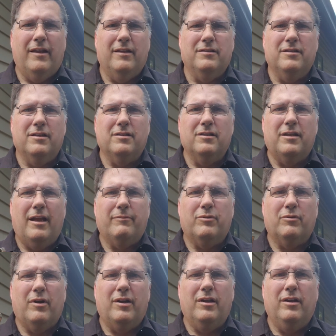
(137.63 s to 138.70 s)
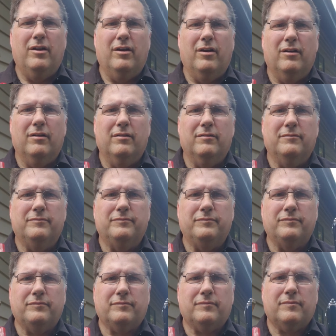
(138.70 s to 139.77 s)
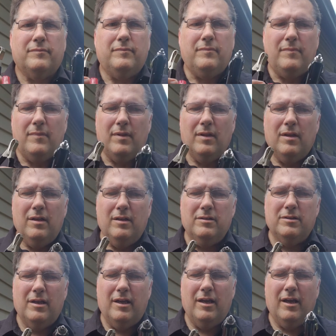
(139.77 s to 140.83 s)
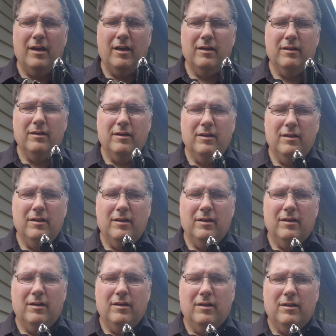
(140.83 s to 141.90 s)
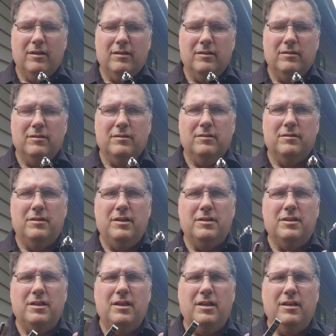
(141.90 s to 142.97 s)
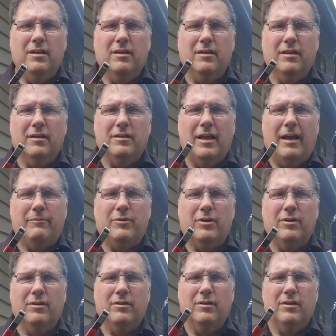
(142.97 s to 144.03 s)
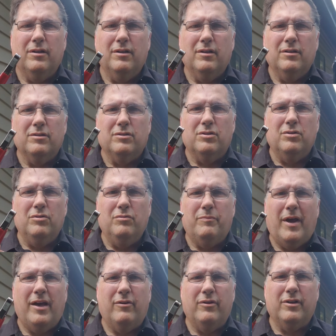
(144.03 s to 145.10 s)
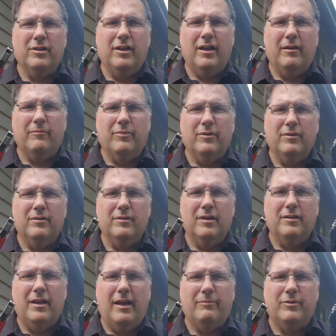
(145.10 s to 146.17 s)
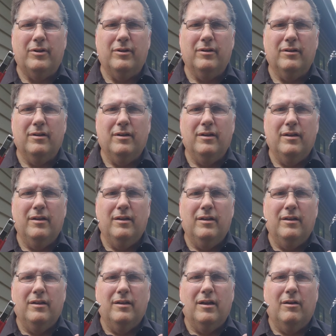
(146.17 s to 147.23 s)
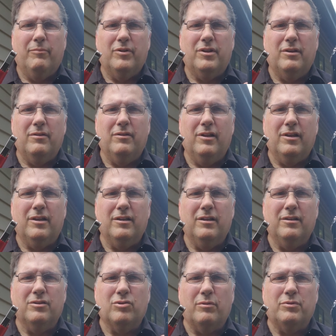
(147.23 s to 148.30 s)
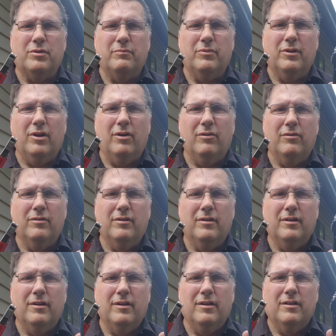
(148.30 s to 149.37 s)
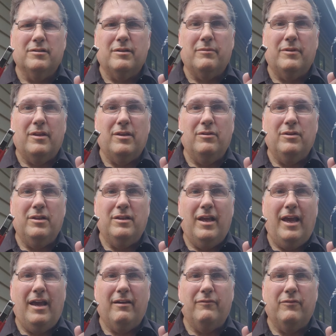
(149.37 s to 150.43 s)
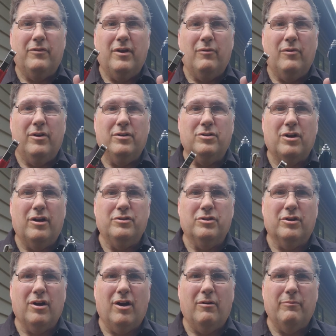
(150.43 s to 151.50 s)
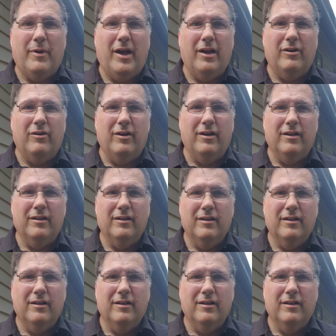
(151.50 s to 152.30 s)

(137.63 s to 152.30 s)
That is this adapter right here. It is a DC adapter to battery clamp adapter. I'll put the link in the description below. Something that you need to have if you want to charge your car battery.